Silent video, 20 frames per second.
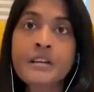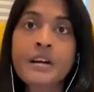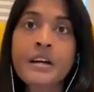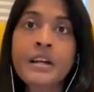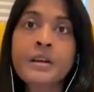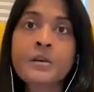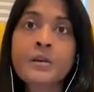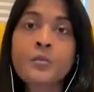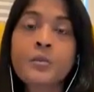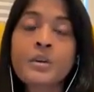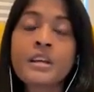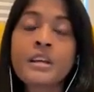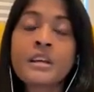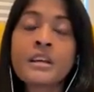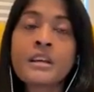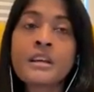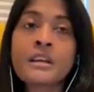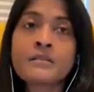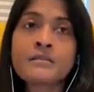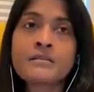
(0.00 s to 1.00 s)
right?
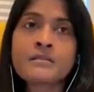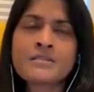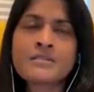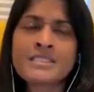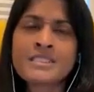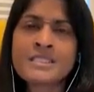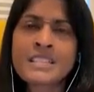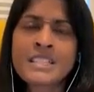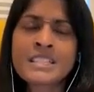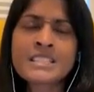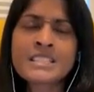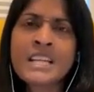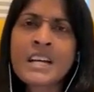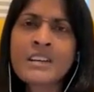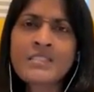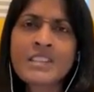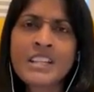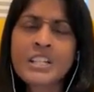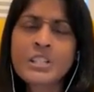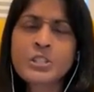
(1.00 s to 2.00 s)
We tend to
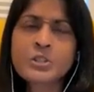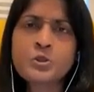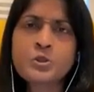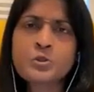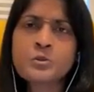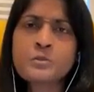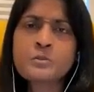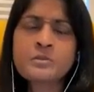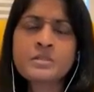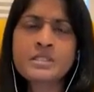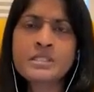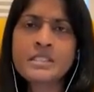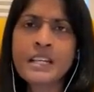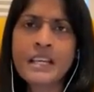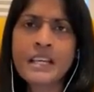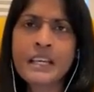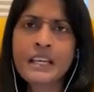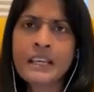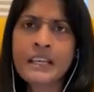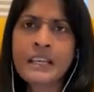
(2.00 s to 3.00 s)
have like a
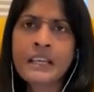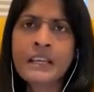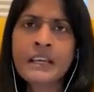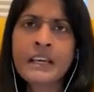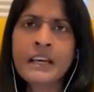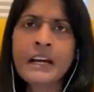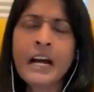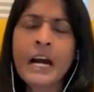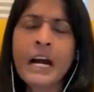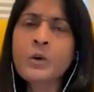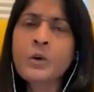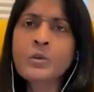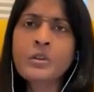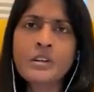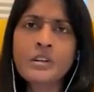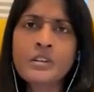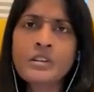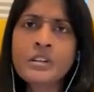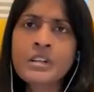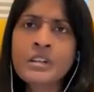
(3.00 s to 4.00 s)
doomsday
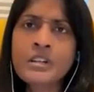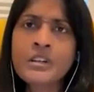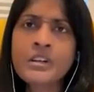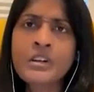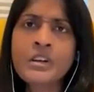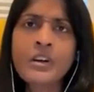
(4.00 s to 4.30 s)
outlook